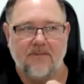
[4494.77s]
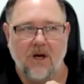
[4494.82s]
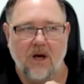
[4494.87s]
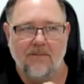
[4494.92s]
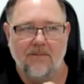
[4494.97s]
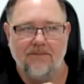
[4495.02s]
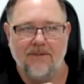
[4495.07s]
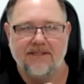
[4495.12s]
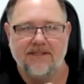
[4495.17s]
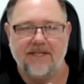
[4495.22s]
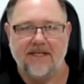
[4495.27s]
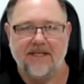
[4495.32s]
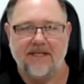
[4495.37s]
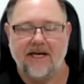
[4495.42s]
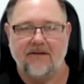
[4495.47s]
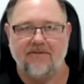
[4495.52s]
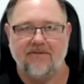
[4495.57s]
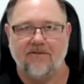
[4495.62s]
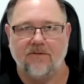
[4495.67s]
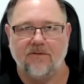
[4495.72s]
I'm missing
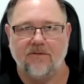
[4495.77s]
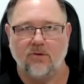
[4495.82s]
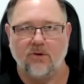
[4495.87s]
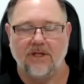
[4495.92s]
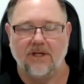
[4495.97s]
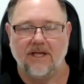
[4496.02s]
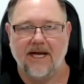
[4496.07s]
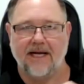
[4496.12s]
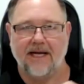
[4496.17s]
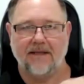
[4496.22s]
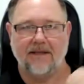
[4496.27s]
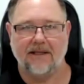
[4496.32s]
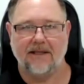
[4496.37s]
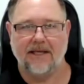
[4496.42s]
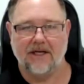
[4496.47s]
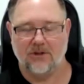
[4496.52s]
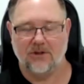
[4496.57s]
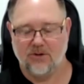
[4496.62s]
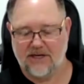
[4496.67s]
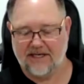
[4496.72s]
that full lat, and
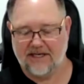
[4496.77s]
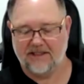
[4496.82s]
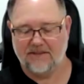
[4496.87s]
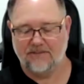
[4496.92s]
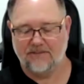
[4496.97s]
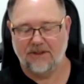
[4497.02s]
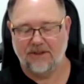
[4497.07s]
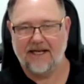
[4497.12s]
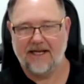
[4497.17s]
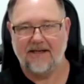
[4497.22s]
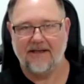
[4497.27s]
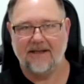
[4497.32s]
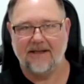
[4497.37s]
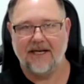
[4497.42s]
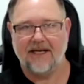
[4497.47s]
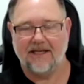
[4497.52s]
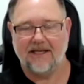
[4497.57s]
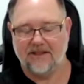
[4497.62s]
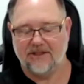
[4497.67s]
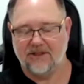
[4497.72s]
they transplanted
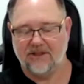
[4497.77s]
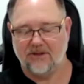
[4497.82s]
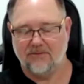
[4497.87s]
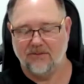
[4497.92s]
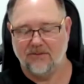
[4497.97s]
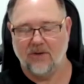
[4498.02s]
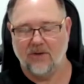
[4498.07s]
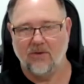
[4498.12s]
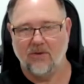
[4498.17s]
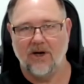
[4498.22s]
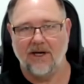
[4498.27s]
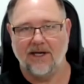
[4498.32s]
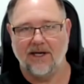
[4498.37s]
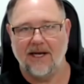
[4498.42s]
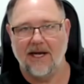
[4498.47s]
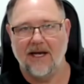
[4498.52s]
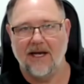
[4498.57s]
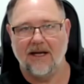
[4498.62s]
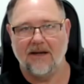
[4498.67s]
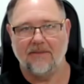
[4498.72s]
that into my right
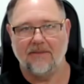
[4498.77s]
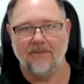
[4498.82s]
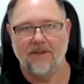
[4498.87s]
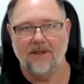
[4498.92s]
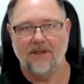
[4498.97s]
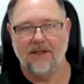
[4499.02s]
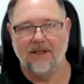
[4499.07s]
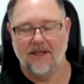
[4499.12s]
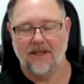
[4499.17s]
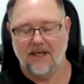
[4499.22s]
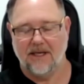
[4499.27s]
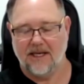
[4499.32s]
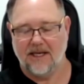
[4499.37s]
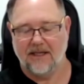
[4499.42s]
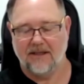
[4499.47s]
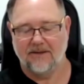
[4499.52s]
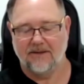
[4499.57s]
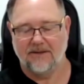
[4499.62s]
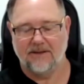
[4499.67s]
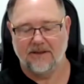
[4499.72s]
arm,
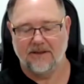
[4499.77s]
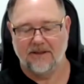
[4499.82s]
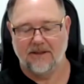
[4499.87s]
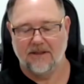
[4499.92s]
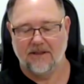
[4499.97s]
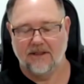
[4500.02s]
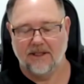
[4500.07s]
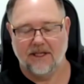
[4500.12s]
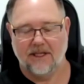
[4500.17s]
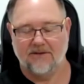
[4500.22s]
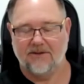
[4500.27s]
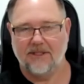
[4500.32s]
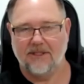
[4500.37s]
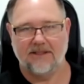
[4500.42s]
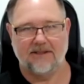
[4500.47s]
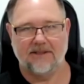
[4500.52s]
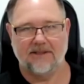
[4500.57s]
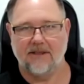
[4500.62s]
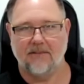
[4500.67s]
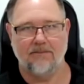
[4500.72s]
and
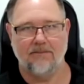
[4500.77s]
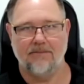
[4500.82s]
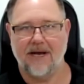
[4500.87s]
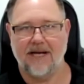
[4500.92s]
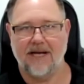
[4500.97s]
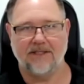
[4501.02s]
did some